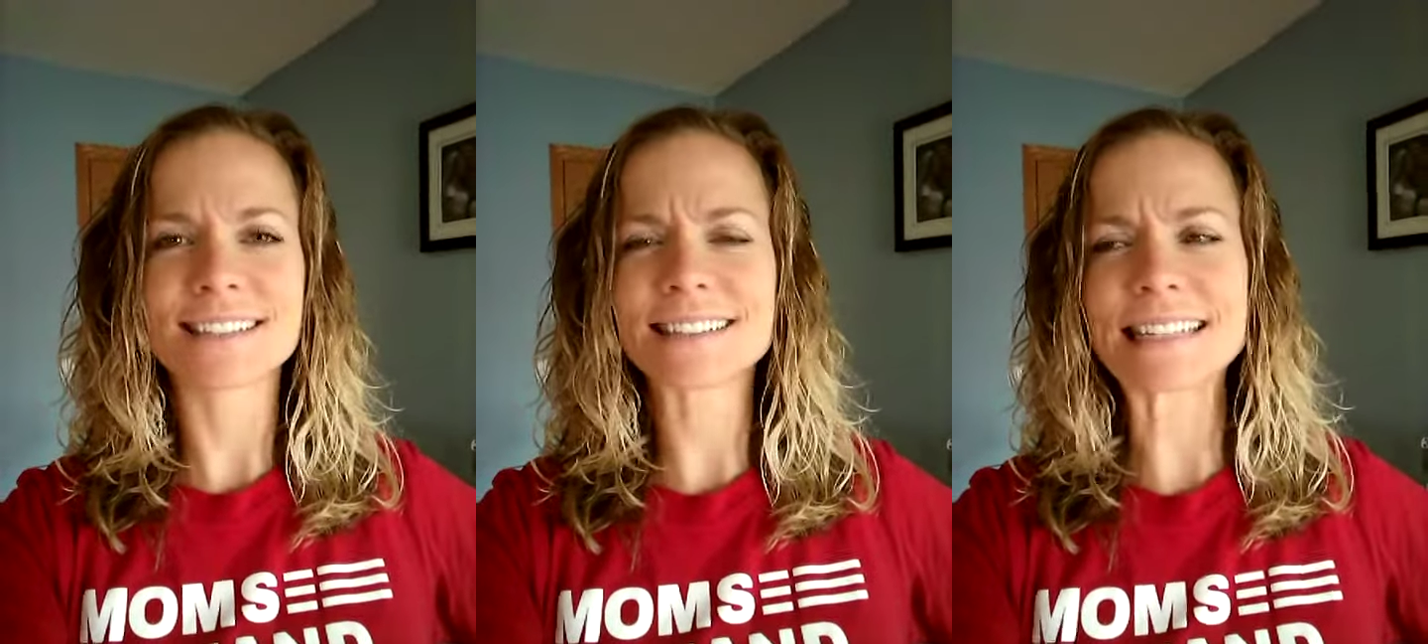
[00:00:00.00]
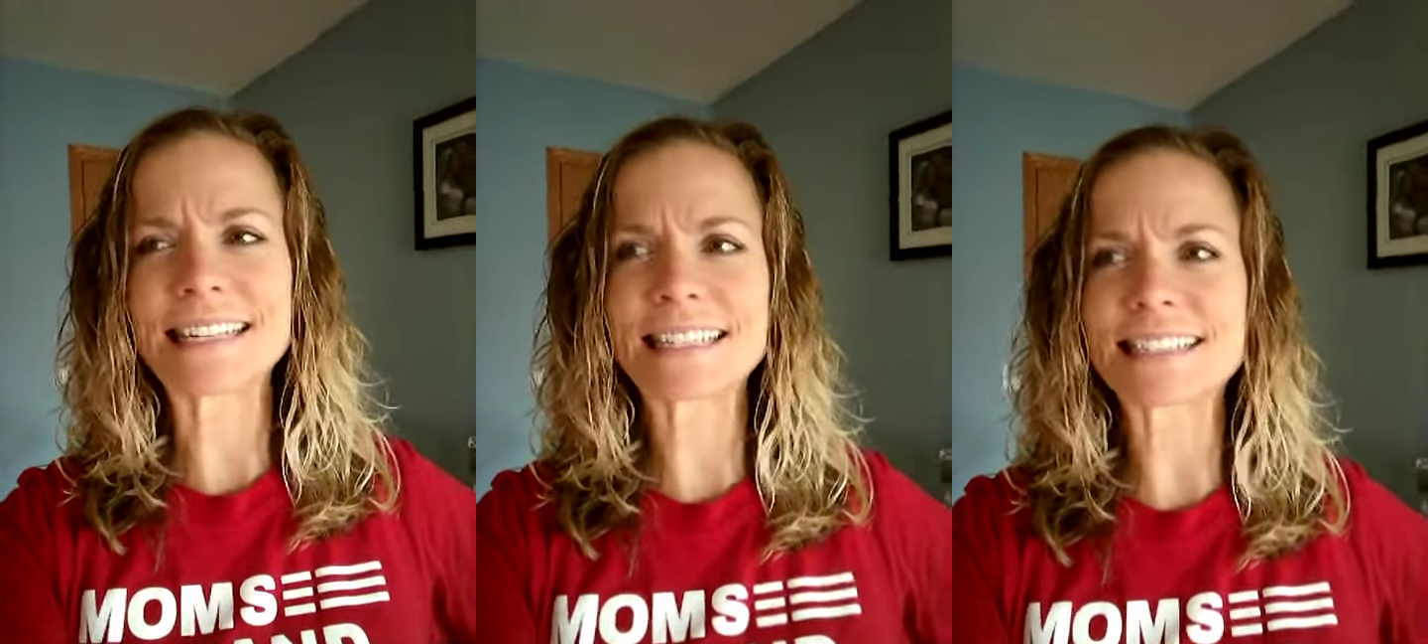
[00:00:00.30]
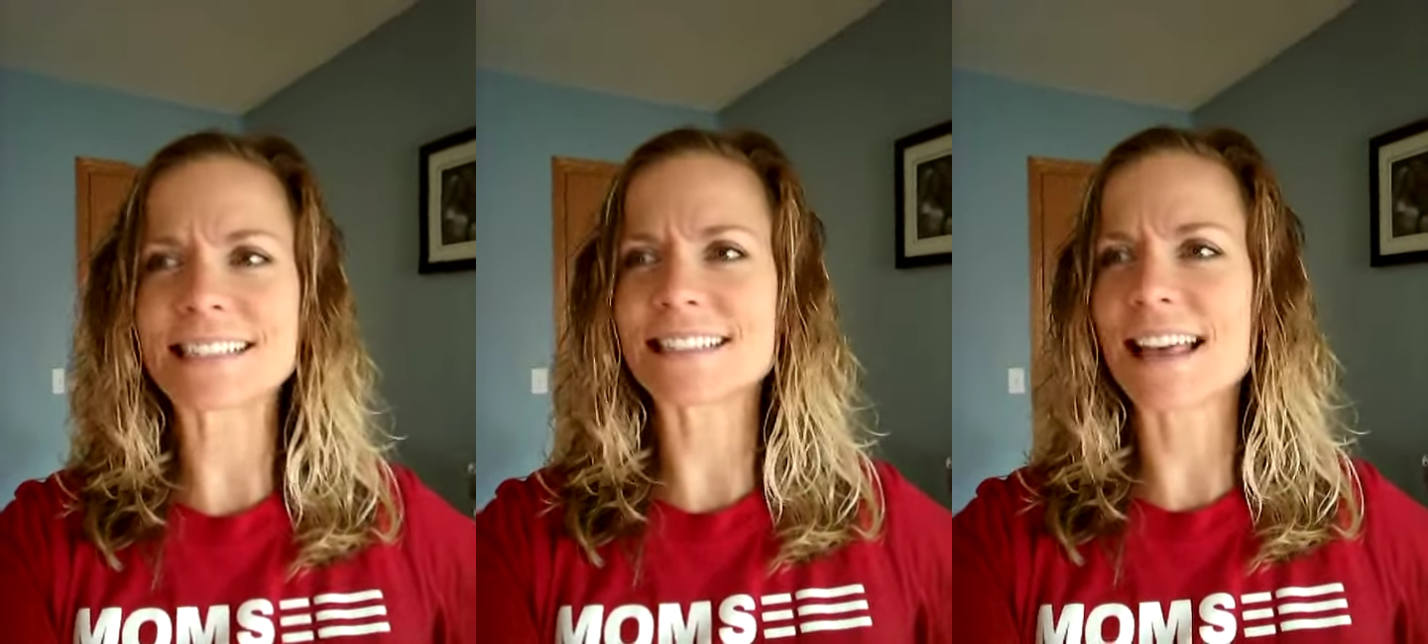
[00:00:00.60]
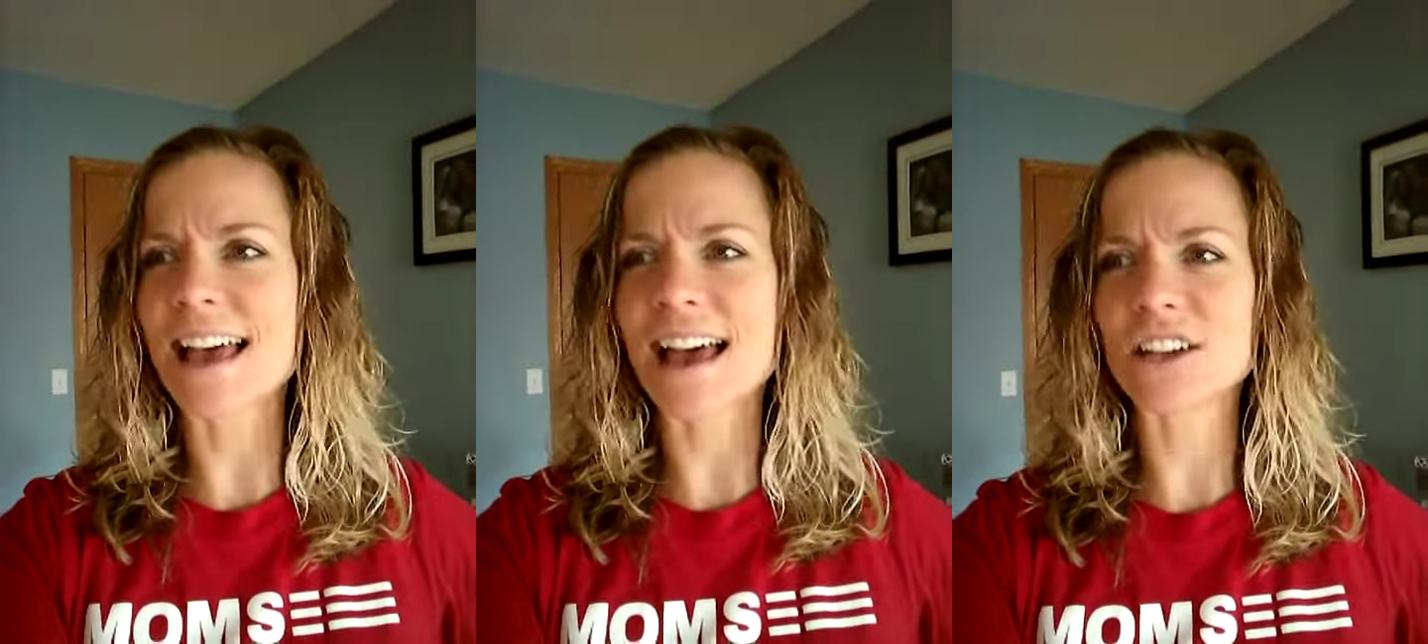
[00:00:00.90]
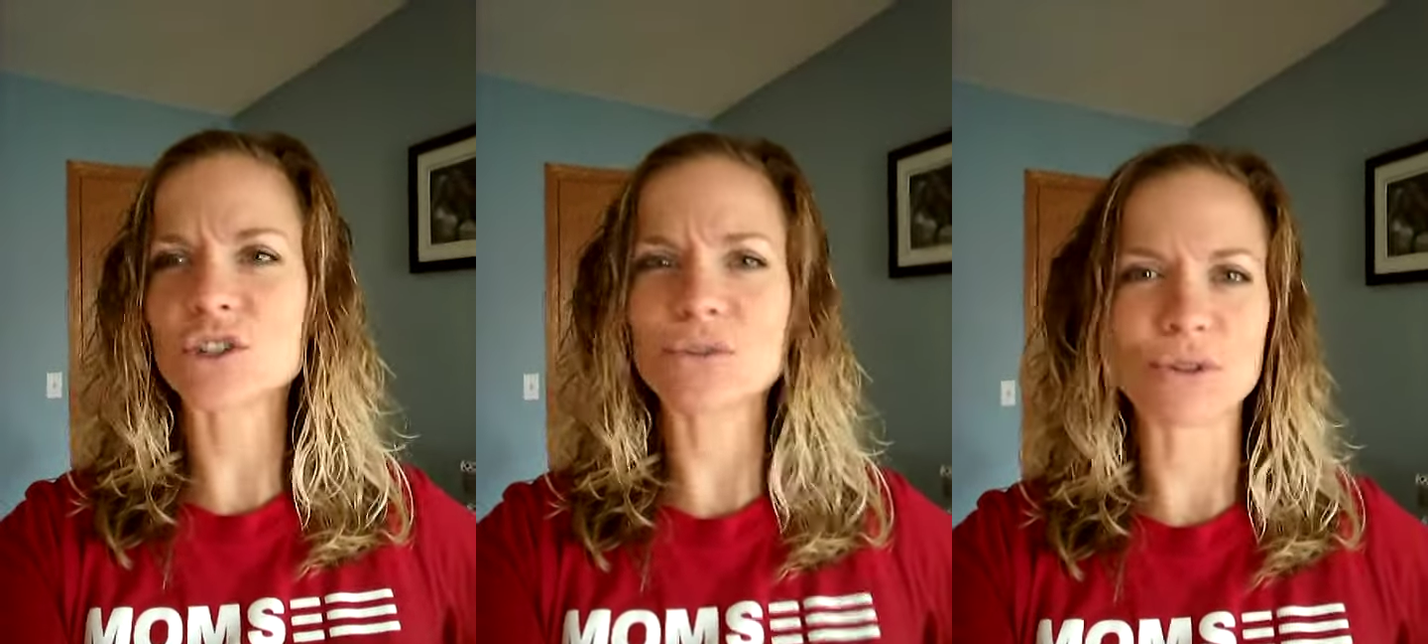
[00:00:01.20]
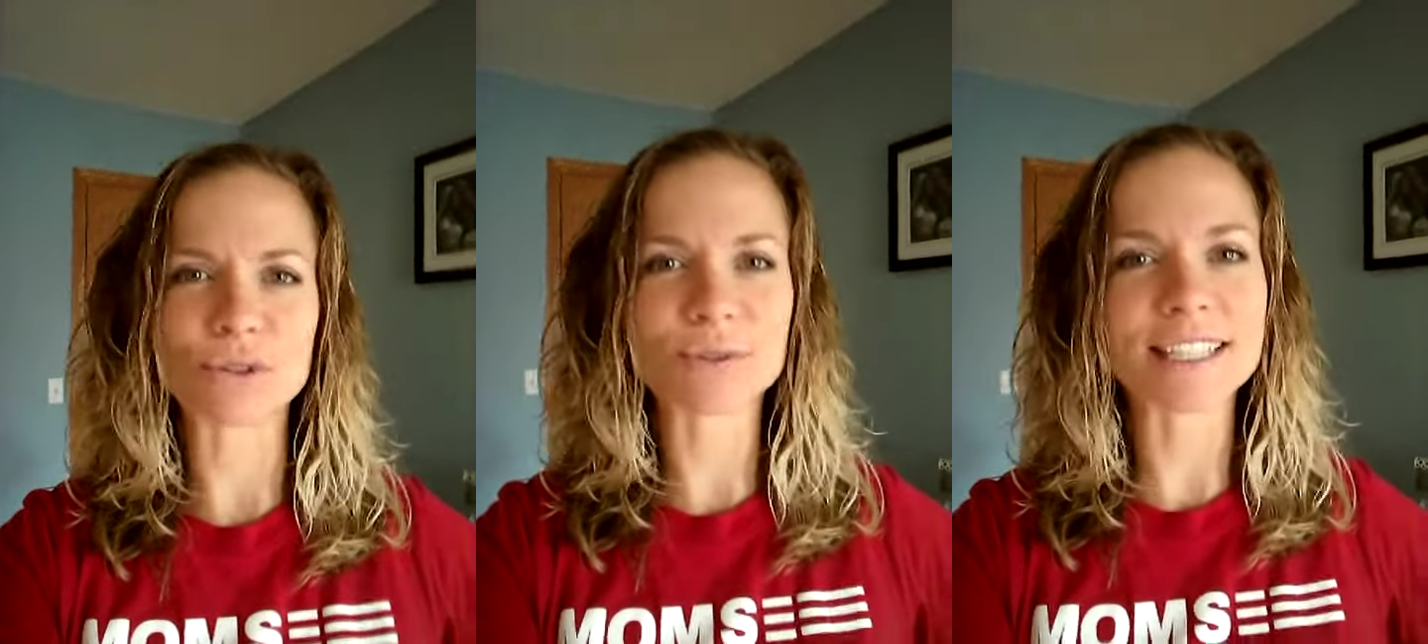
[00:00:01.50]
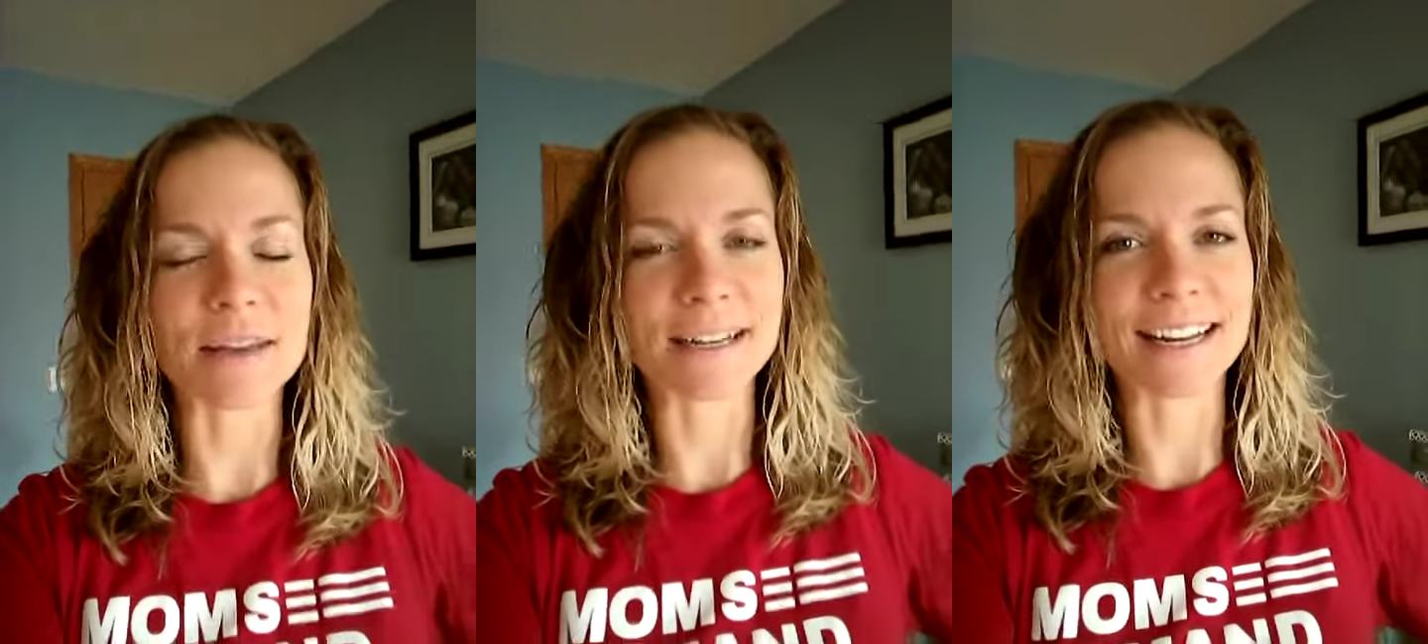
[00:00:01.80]
sleet slash who knows what's
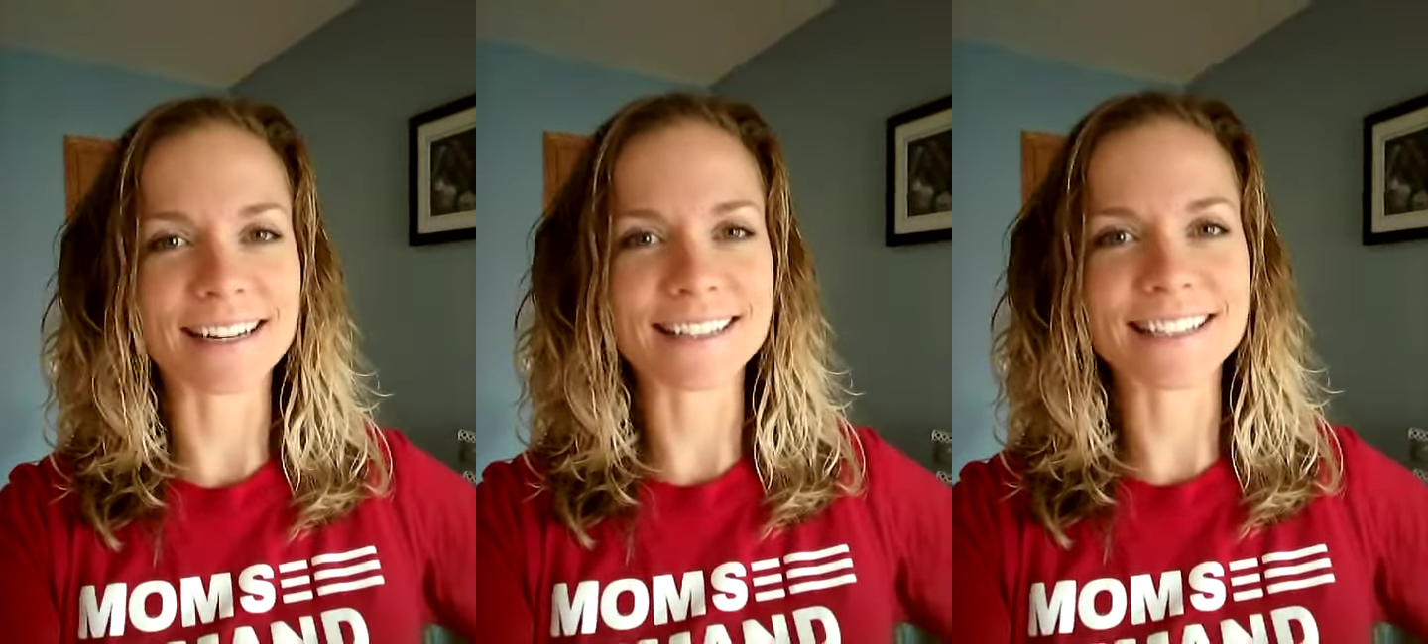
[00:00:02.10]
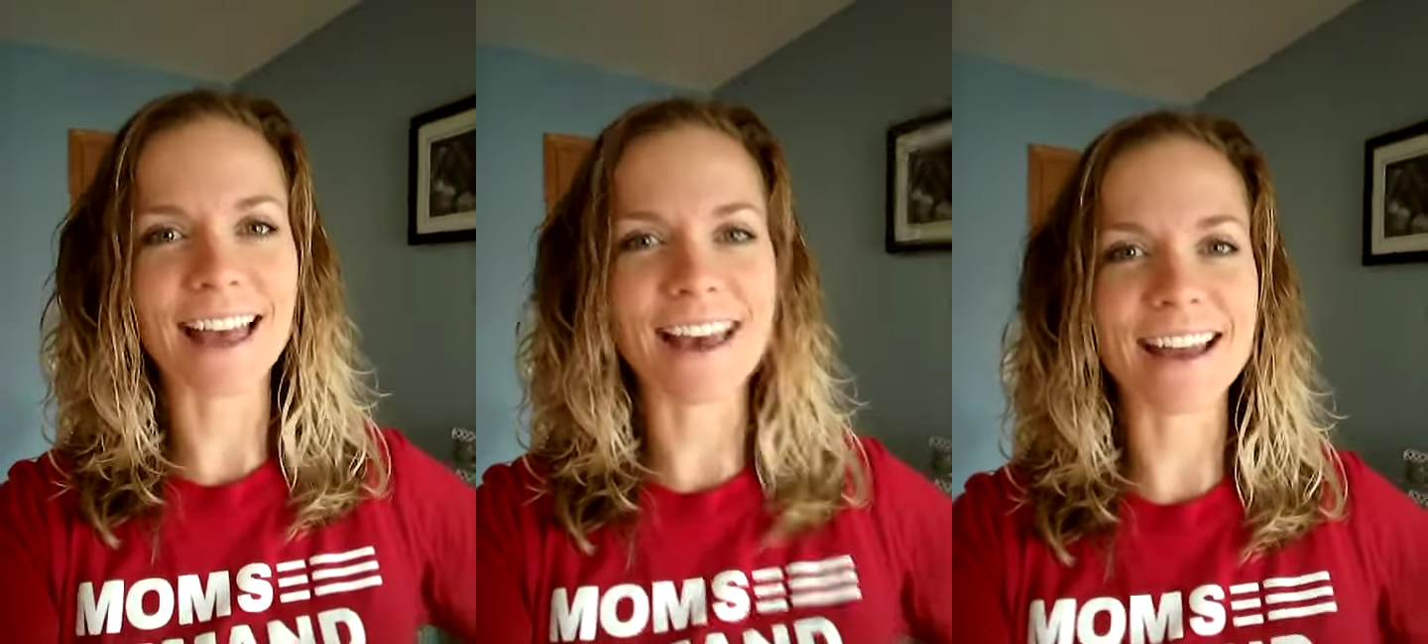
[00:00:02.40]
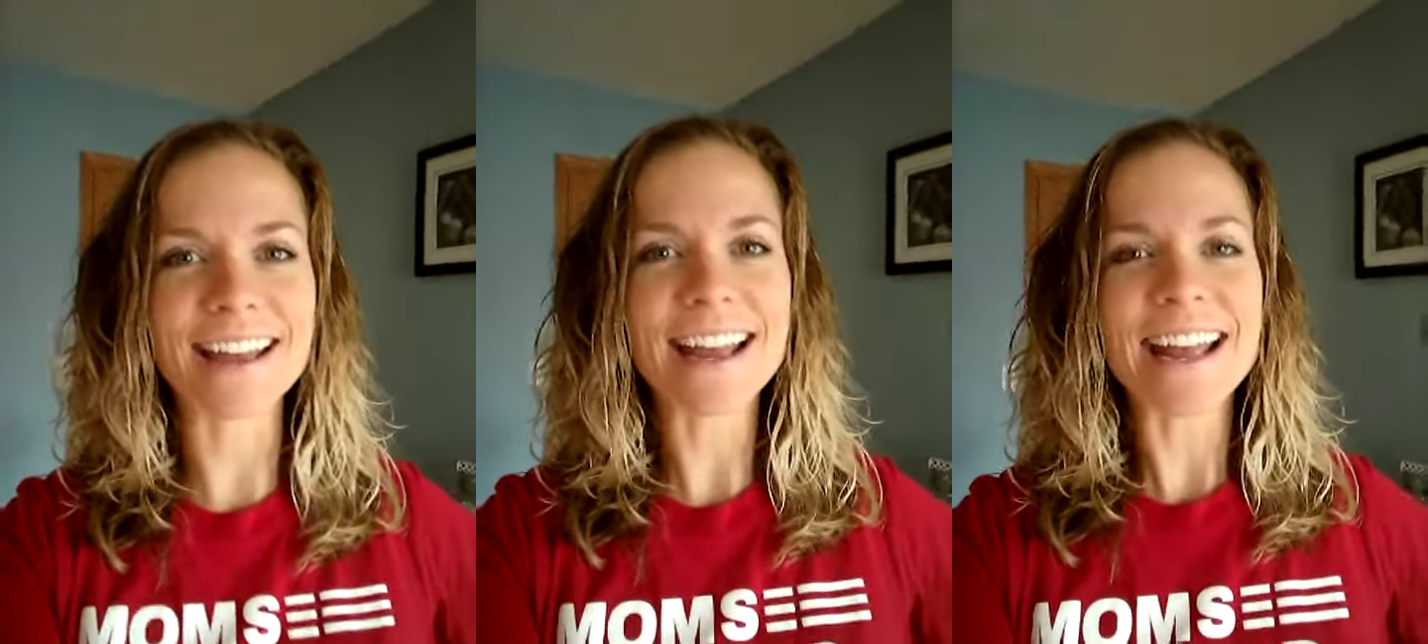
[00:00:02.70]
coming out of the sky.